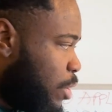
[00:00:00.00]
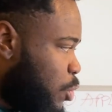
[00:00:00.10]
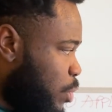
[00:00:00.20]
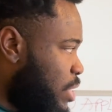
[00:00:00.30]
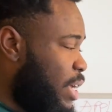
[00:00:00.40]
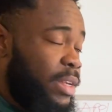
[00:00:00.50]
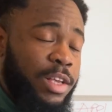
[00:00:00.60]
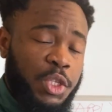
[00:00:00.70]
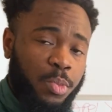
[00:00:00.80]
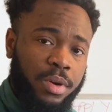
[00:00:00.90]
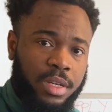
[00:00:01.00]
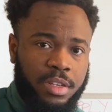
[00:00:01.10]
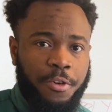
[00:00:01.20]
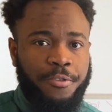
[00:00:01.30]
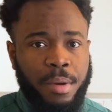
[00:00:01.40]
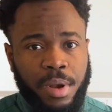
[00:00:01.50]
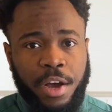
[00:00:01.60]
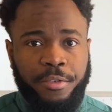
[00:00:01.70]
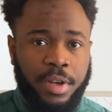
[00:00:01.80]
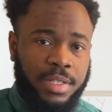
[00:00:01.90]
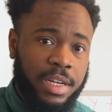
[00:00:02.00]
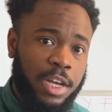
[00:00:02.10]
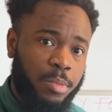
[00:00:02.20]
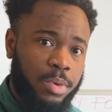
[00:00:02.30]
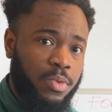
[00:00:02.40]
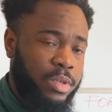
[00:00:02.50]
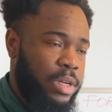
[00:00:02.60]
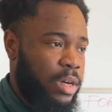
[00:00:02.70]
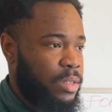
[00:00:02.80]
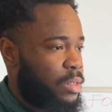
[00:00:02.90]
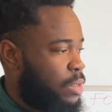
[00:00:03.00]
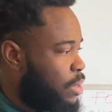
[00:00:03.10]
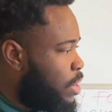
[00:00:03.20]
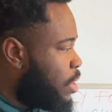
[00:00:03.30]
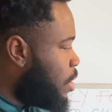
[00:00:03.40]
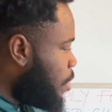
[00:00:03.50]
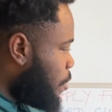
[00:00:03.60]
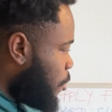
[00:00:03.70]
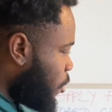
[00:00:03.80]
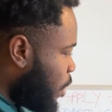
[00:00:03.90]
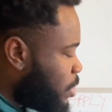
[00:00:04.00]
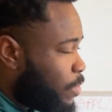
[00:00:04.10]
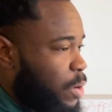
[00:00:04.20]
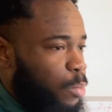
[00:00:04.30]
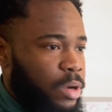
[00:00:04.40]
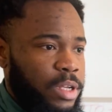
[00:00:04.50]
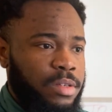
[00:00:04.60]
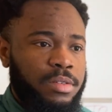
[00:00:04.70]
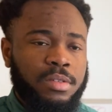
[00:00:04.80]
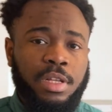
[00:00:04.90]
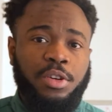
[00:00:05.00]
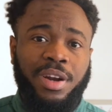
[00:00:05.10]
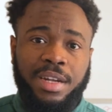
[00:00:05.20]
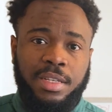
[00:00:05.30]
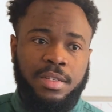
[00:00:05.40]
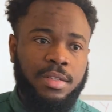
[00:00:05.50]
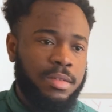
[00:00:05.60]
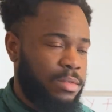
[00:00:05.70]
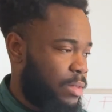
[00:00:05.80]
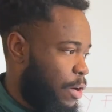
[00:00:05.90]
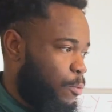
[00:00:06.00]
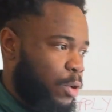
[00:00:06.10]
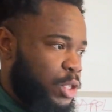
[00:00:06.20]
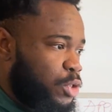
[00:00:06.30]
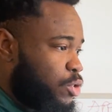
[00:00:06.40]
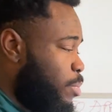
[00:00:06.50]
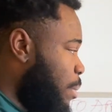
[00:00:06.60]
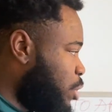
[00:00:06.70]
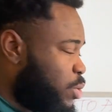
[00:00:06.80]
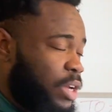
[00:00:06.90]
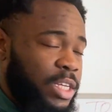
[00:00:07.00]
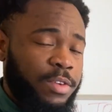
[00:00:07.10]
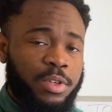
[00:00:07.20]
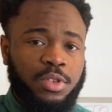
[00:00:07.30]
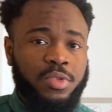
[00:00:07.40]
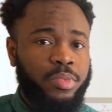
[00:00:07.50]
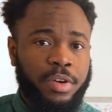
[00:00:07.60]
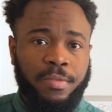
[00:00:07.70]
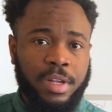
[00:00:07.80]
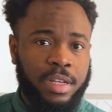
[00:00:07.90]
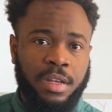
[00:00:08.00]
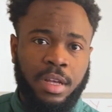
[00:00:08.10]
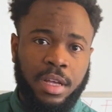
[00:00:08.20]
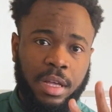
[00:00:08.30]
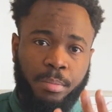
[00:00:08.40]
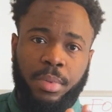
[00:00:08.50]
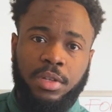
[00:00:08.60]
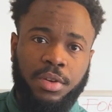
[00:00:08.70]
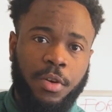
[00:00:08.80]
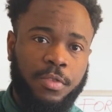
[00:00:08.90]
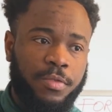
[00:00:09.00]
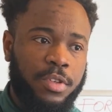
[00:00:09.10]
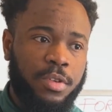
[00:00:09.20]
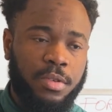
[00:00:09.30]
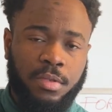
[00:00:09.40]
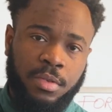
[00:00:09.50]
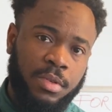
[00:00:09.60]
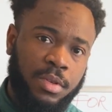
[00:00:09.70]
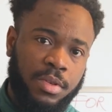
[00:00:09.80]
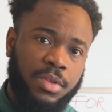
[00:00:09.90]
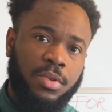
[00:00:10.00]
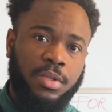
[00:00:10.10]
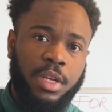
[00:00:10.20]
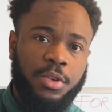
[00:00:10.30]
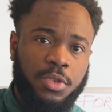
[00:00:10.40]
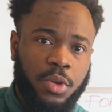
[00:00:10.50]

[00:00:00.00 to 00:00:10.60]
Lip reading: 28 days money, your family and friends can help you with that. For the rest of the money that you're going to need, I'll walk you through, but I'm just going to give it to you briefly in part 3 of the video. So thank you so